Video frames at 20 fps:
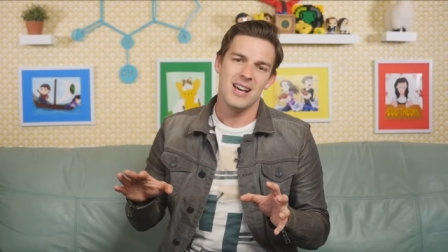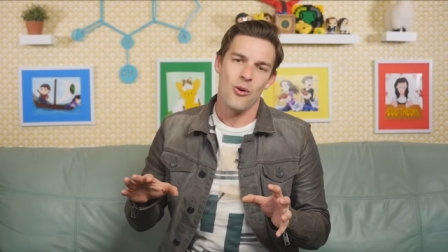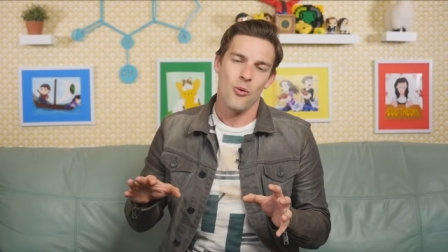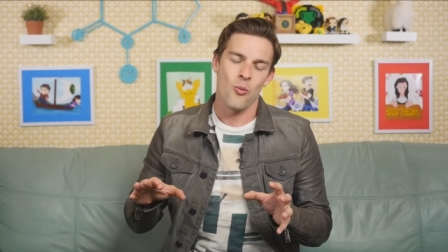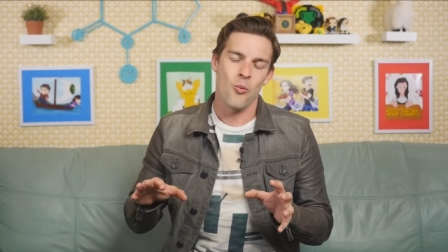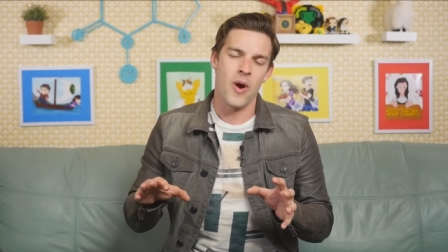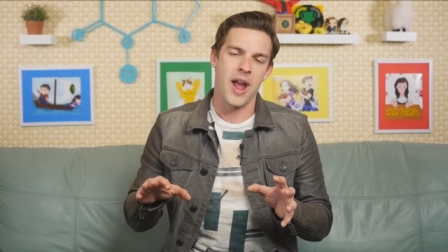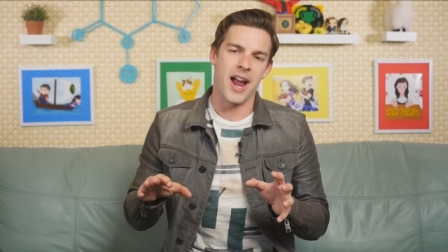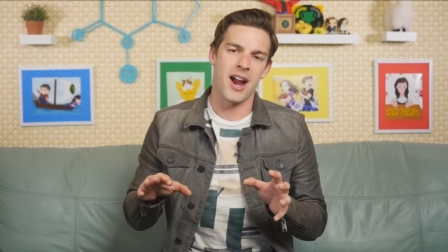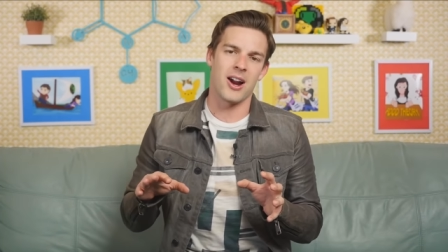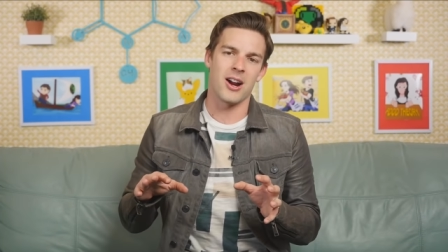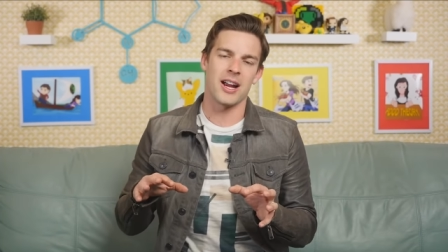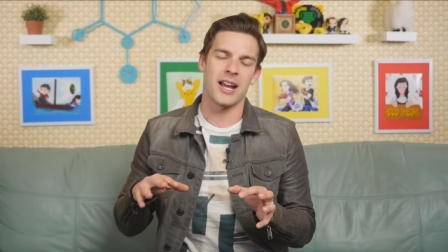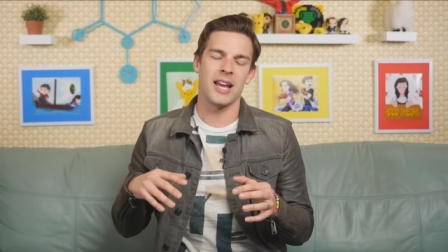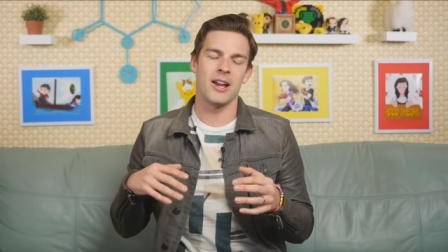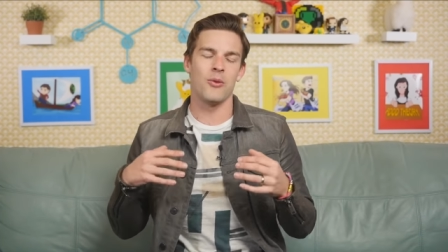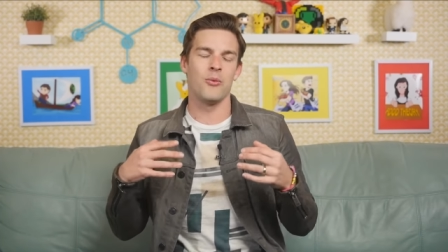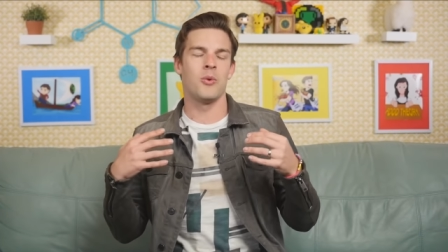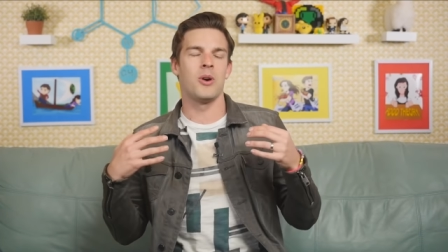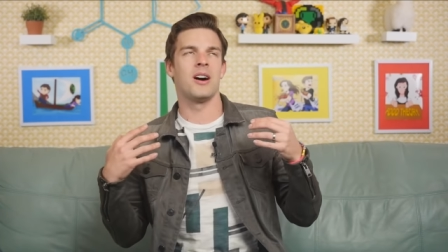where
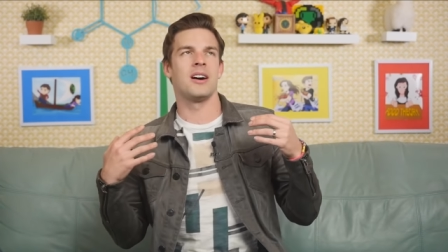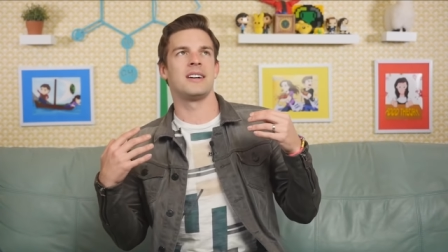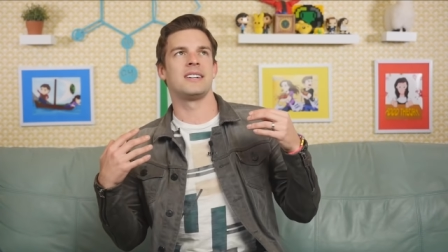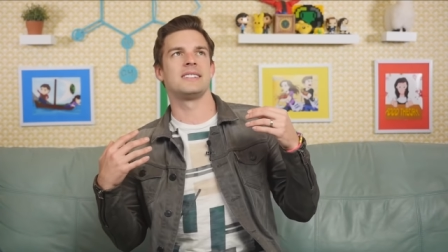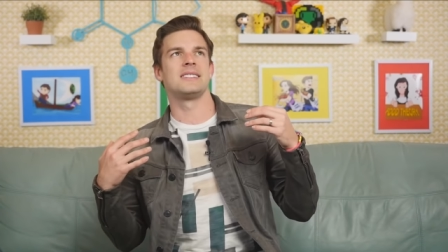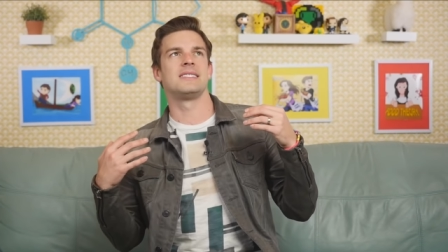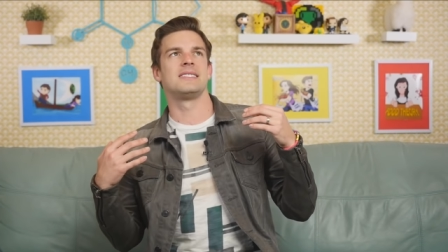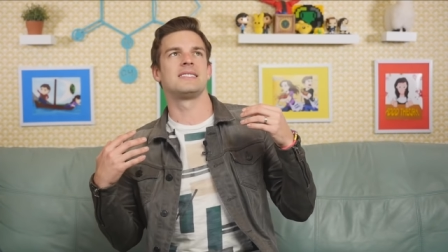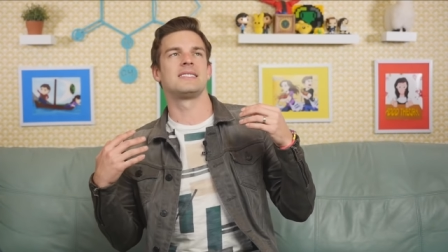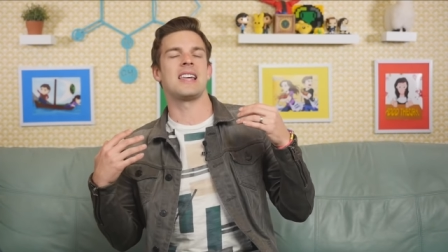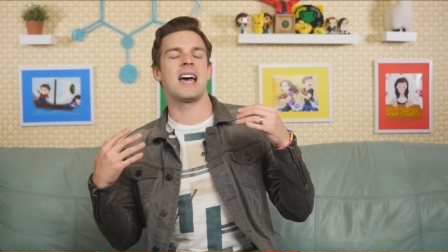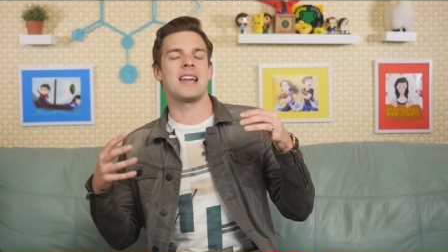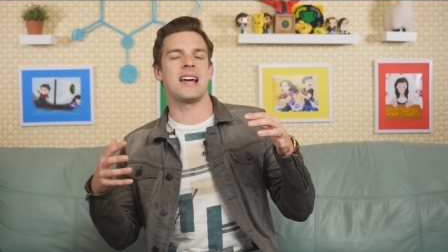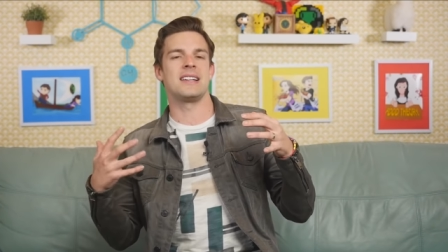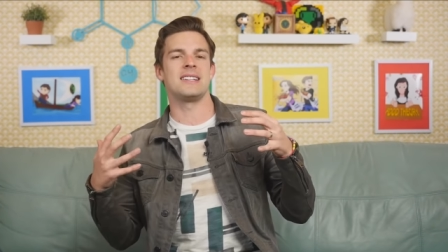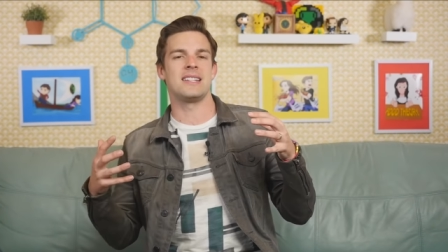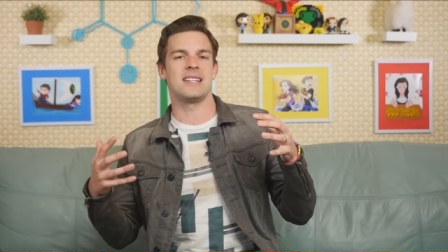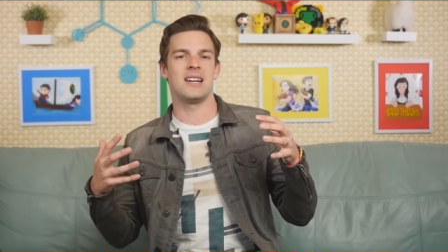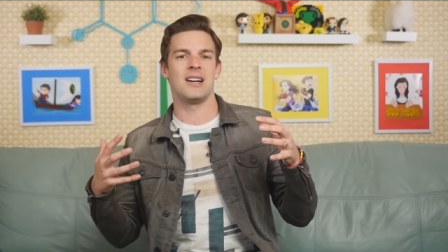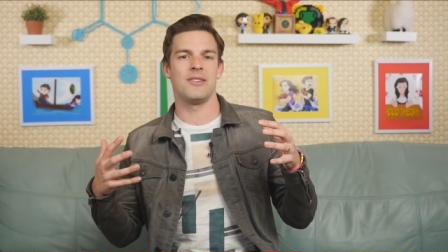it was that
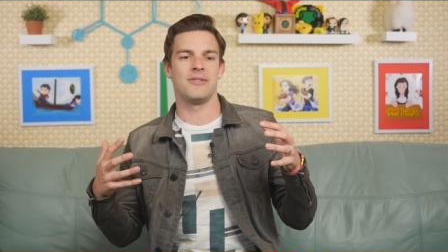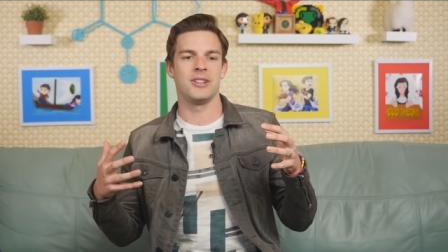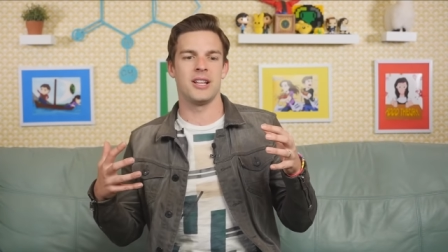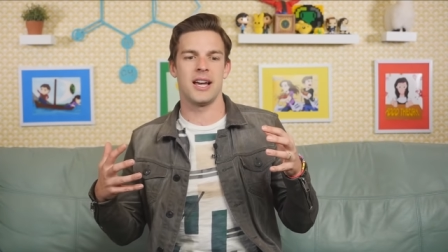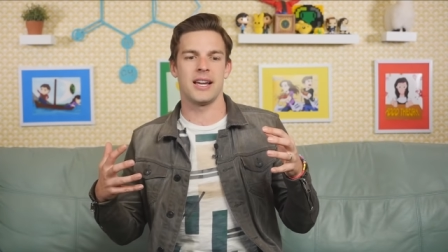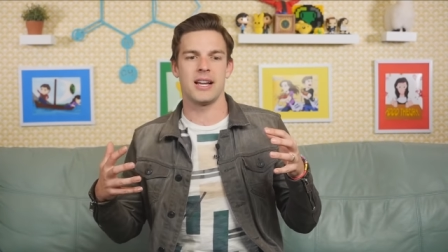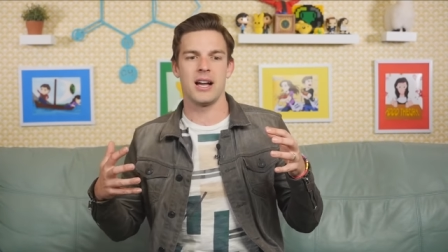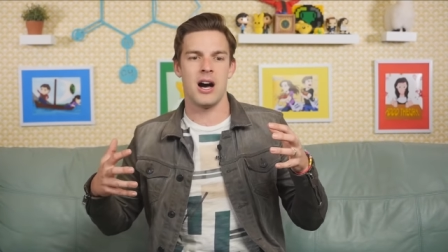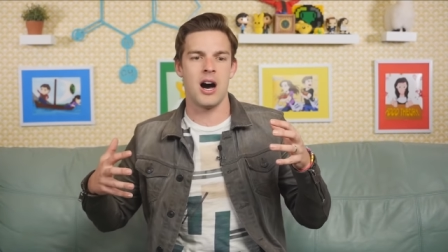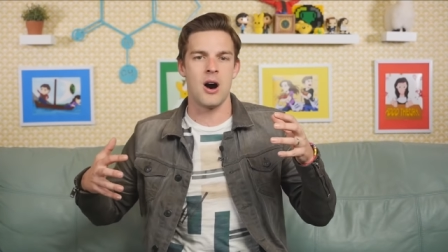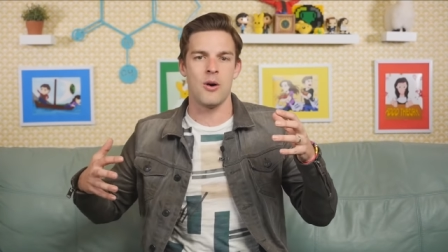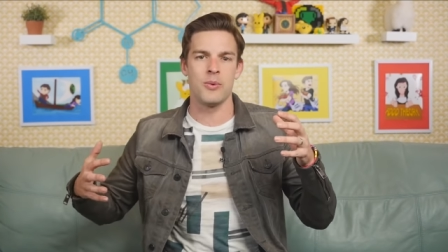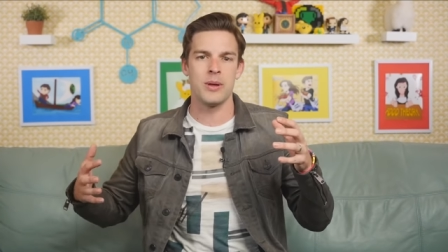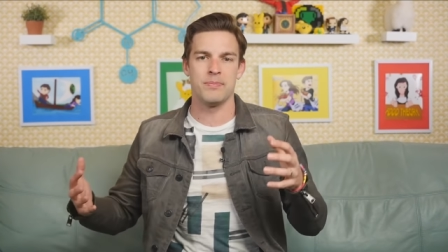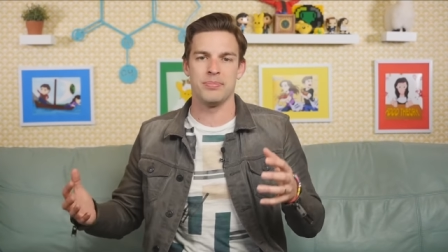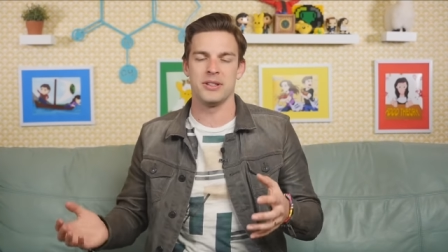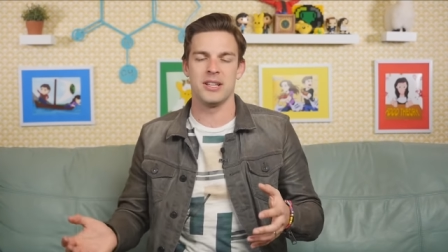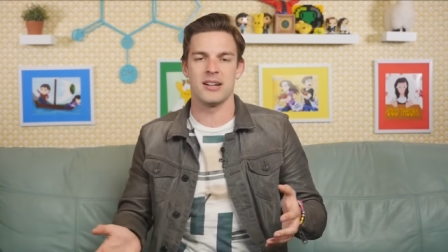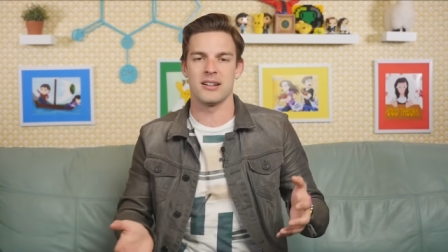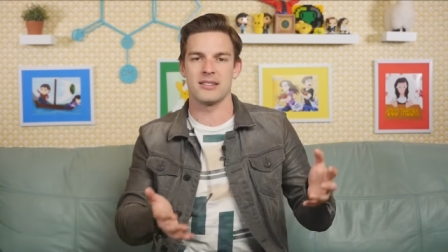idea of like oh we
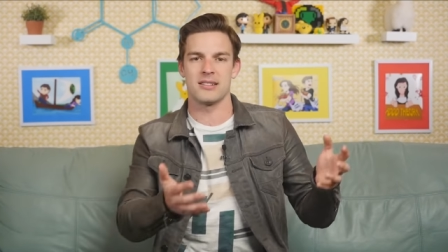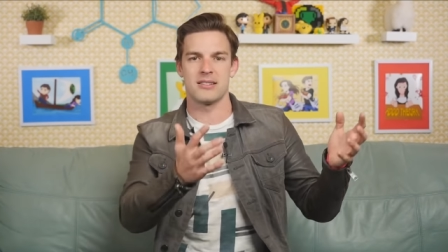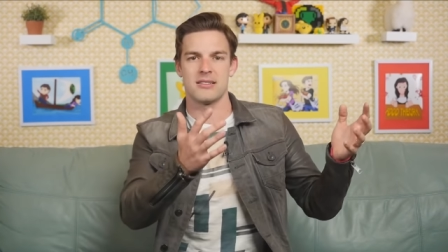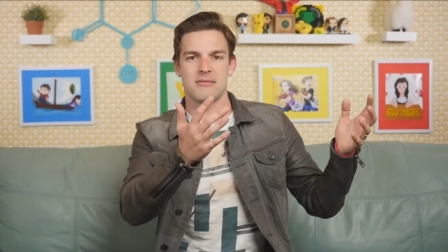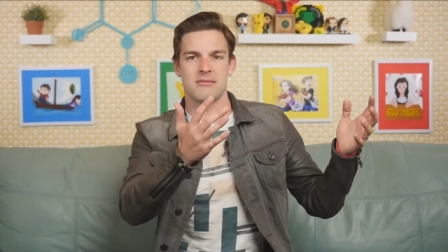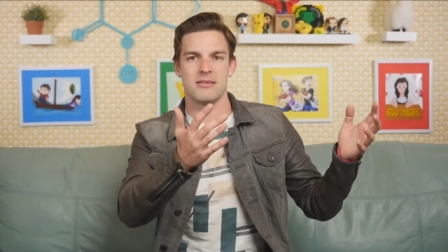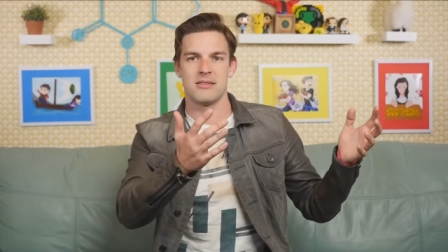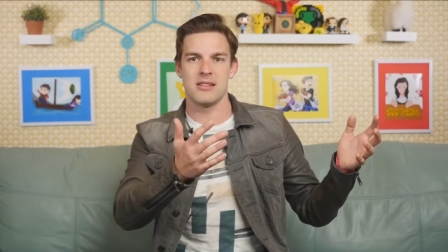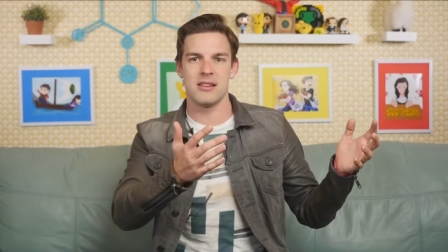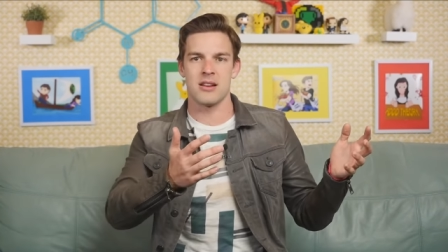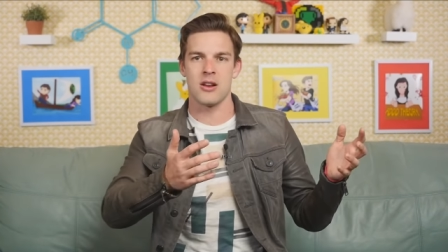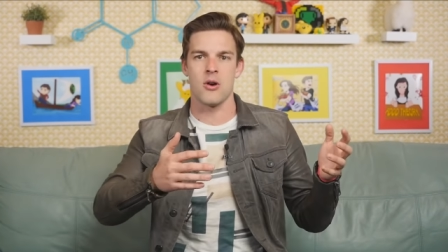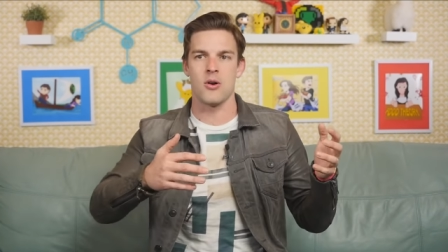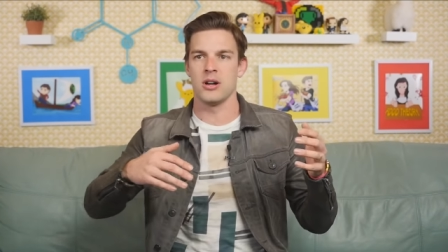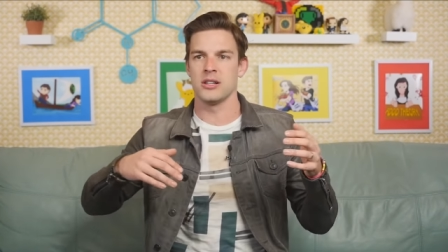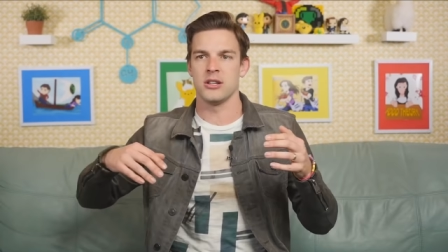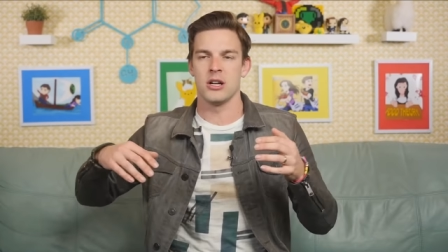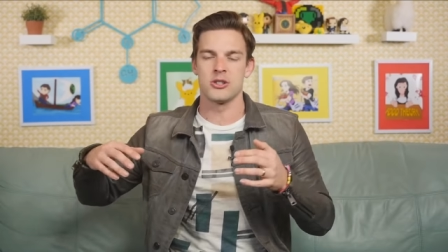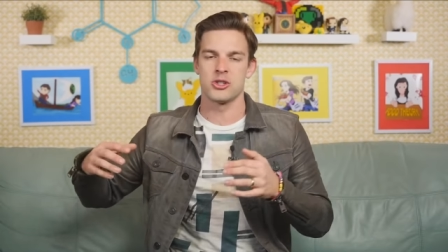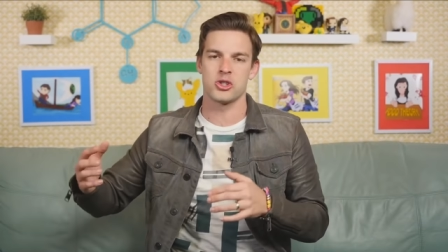plugged you know a,